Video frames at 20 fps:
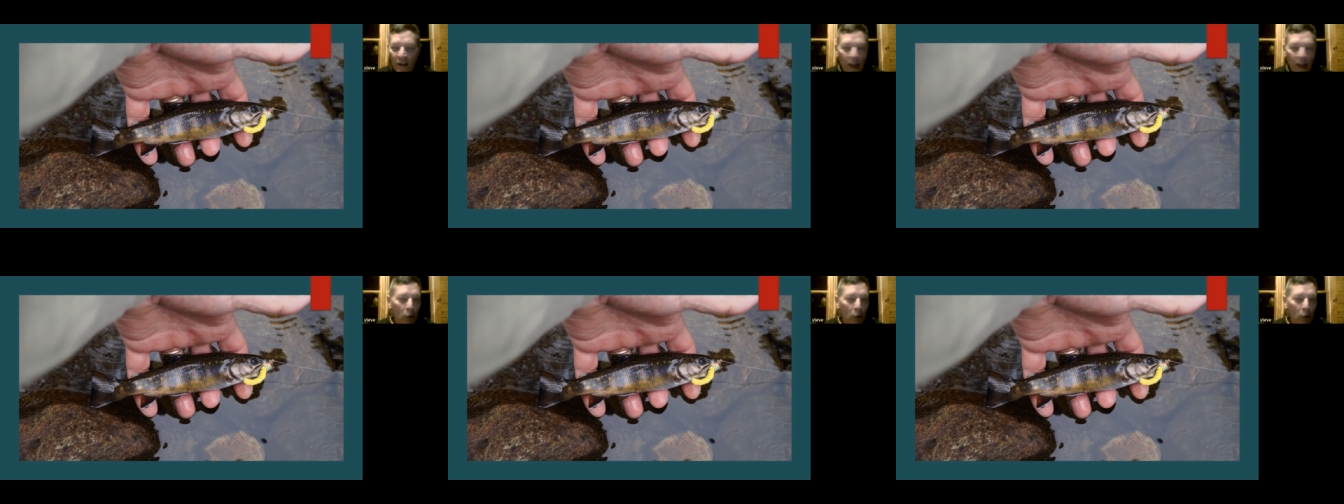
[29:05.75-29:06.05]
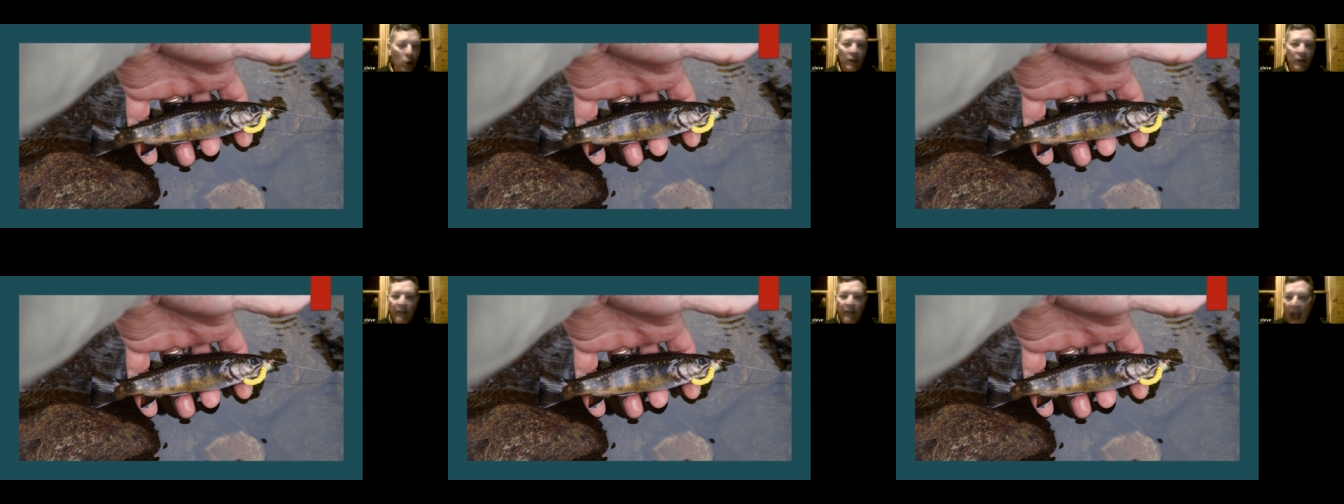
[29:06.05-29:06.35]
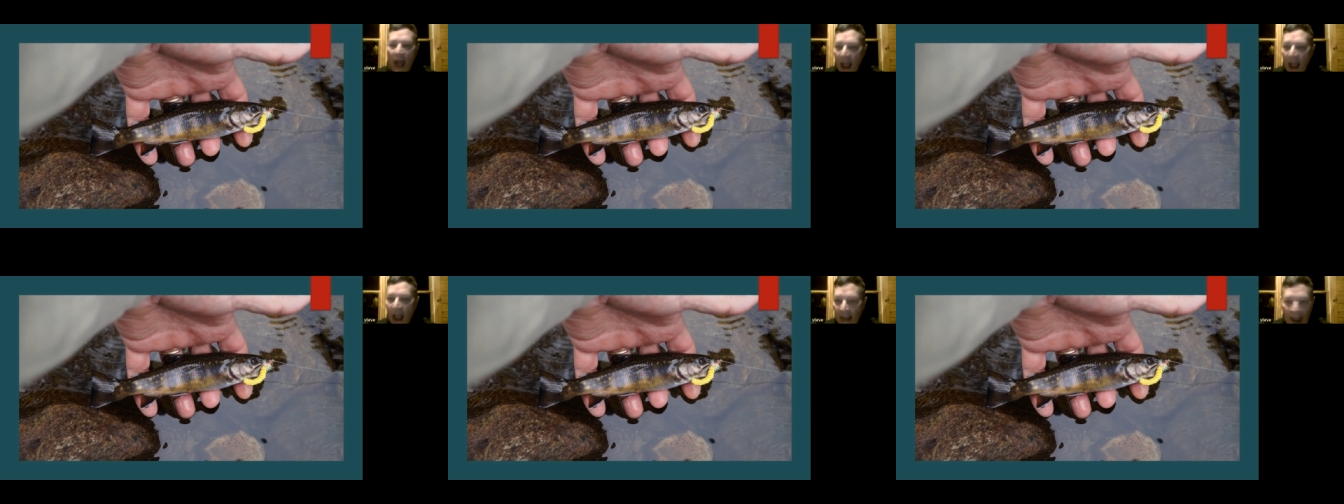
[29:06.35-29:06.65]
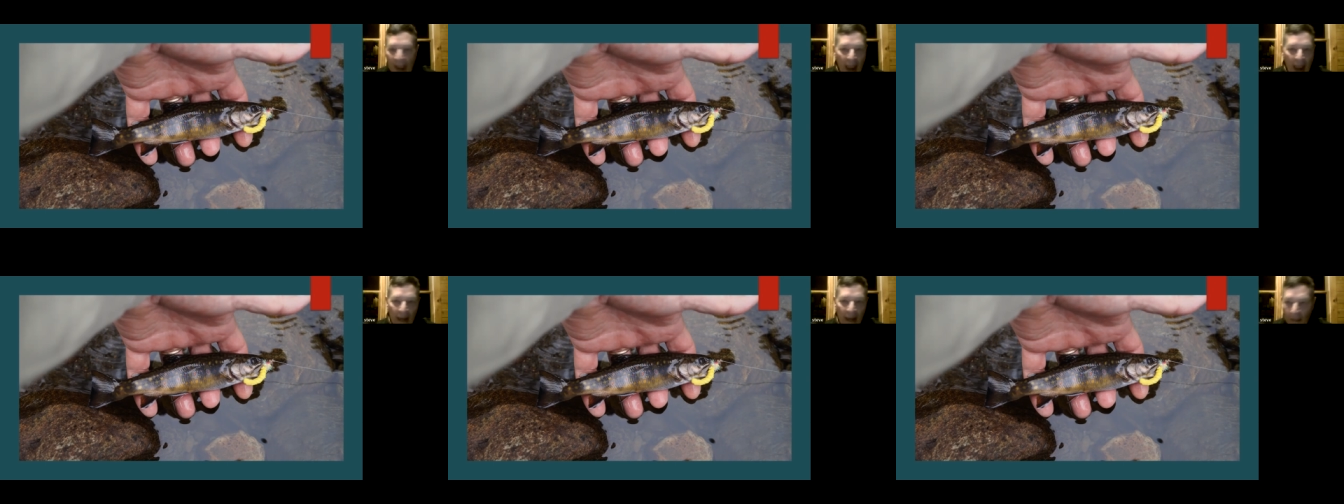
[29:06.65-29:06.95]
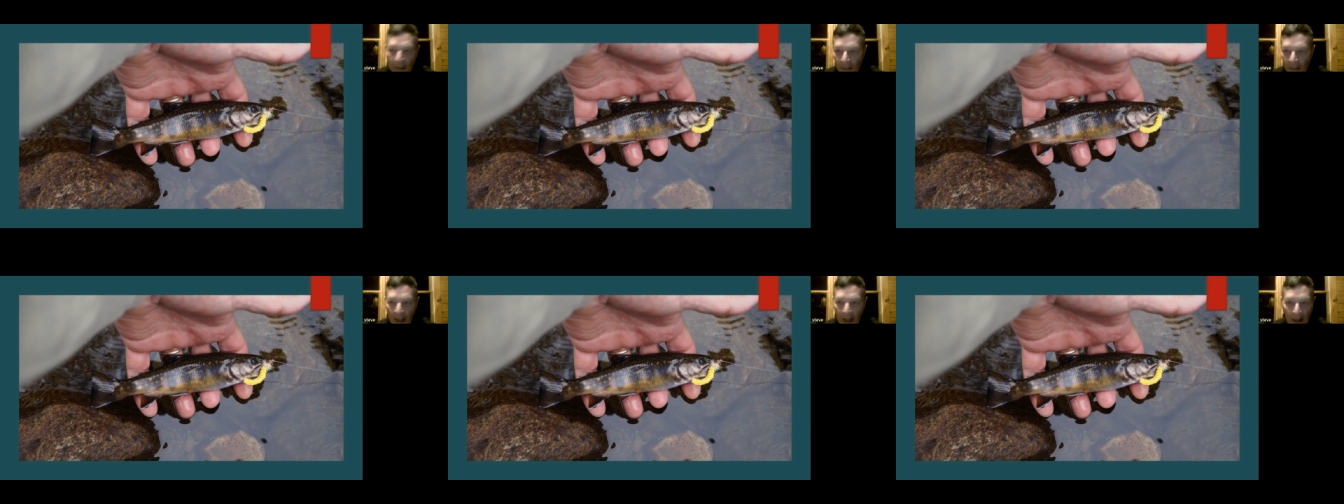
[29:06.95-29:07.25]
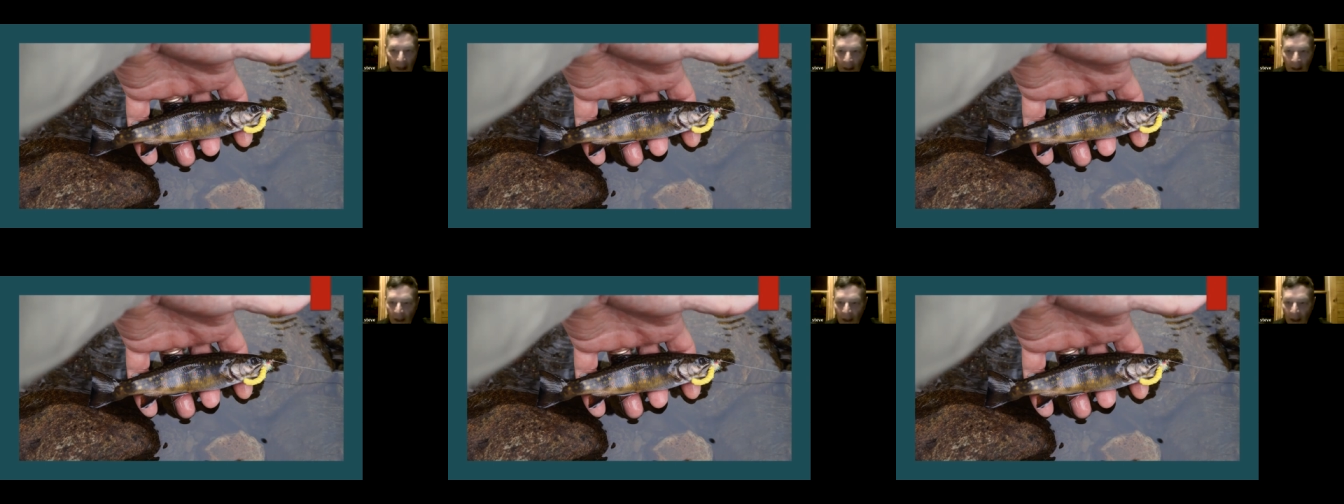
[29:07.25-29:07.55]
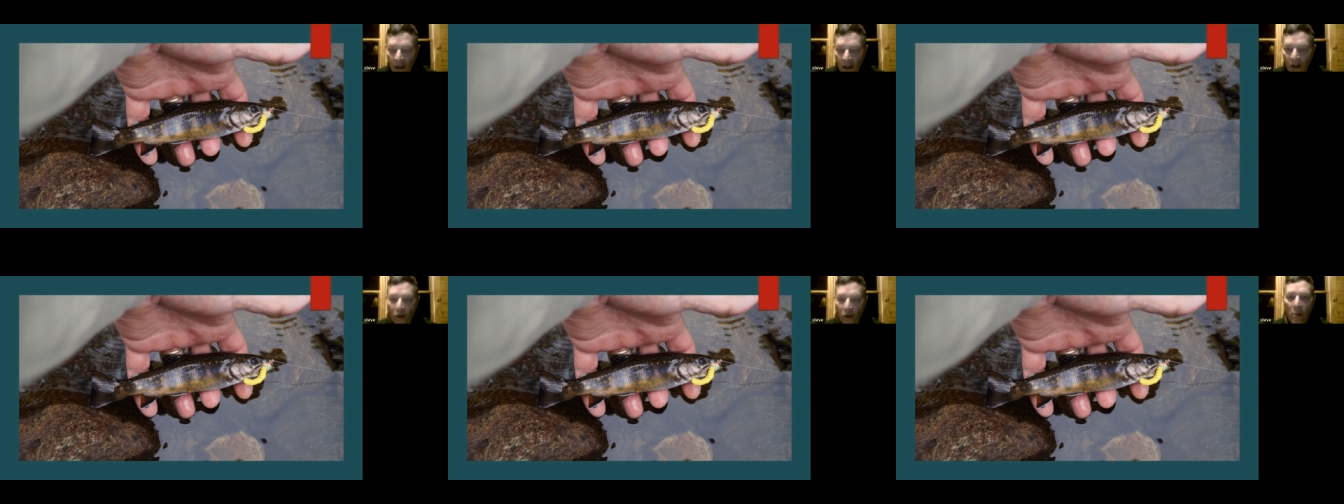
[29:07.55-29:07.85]
They will attack anything,
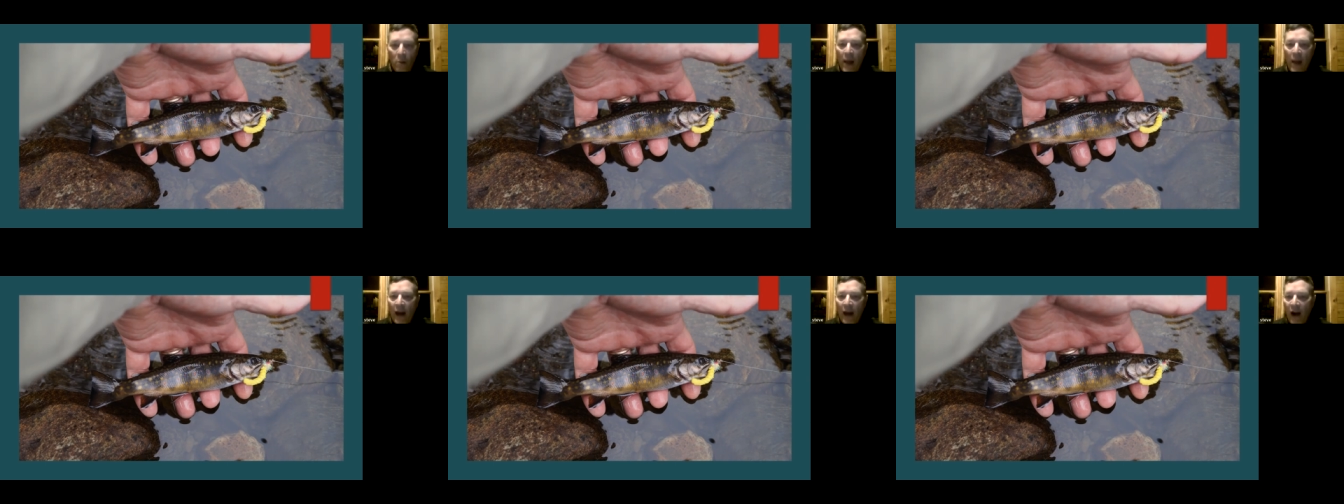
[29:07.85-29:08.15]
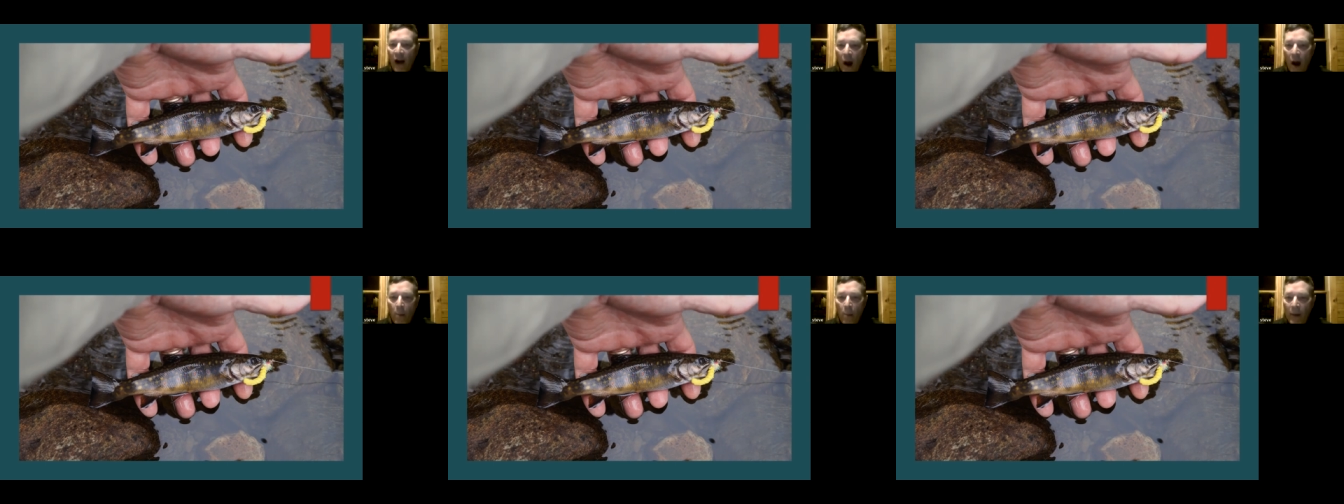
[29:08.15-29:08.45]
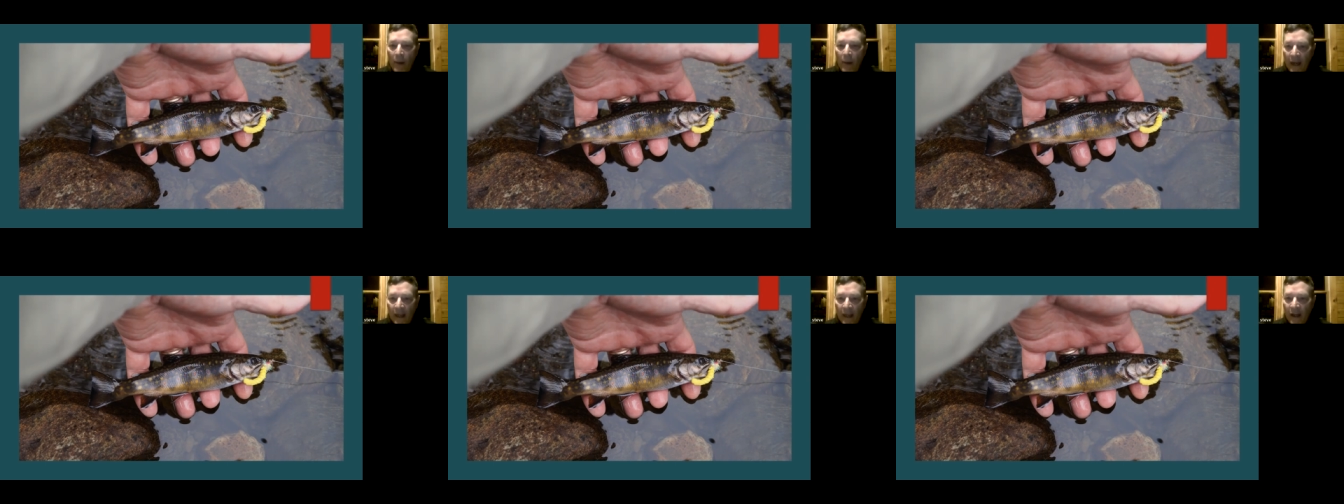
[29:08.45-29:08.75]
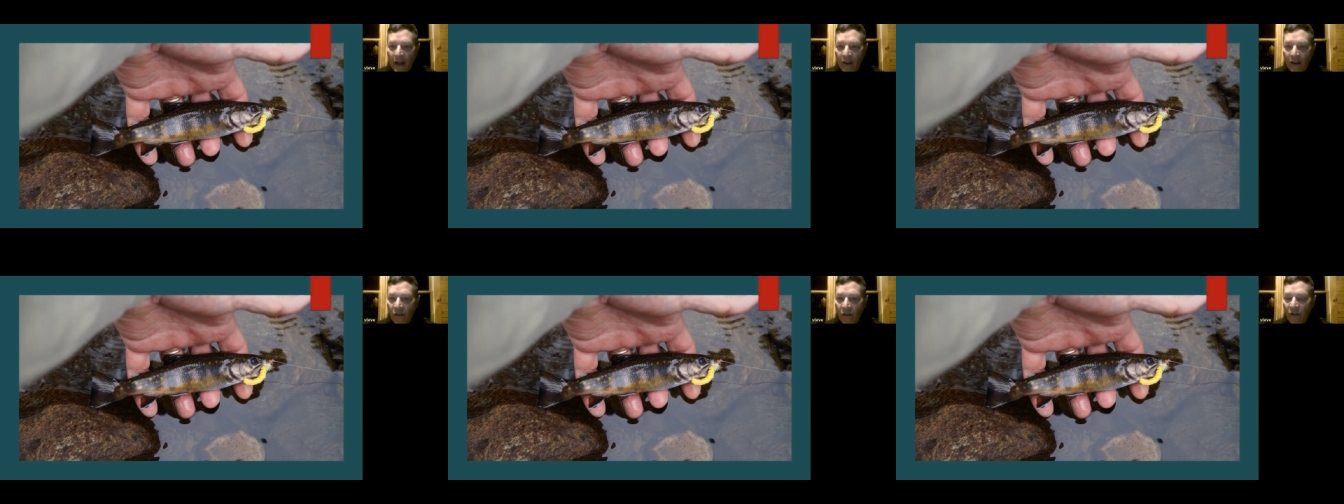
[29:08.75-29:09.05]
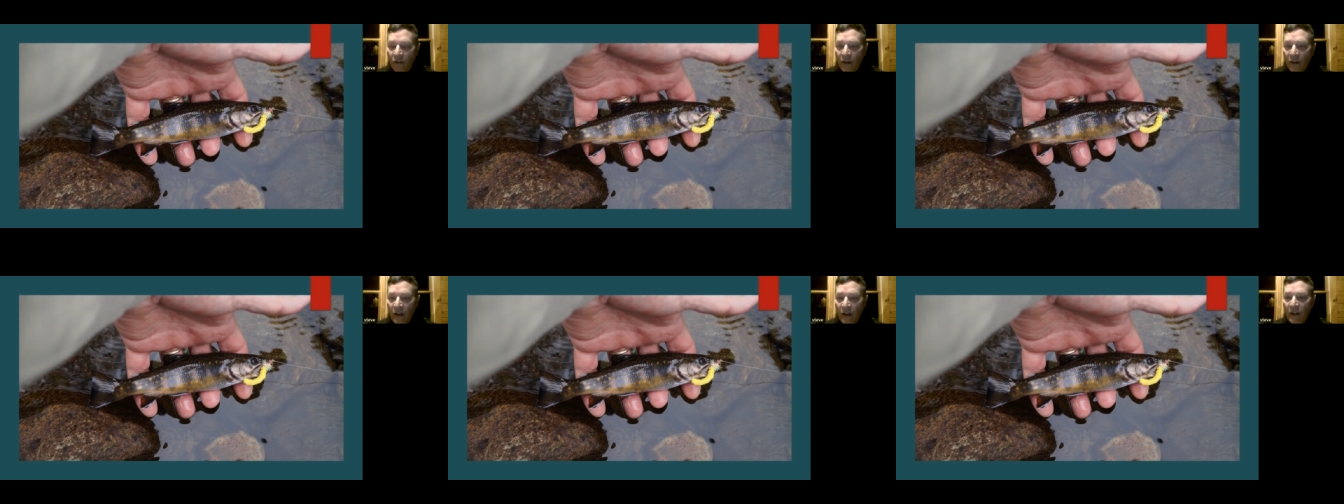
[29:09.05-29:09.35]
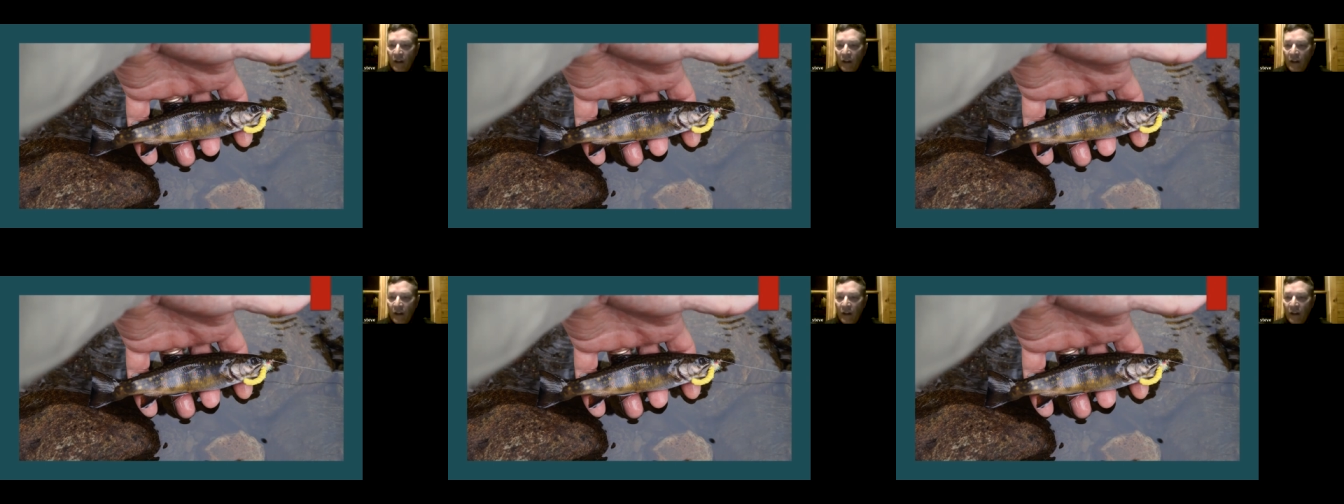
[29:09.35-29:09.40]
no matter how big it is,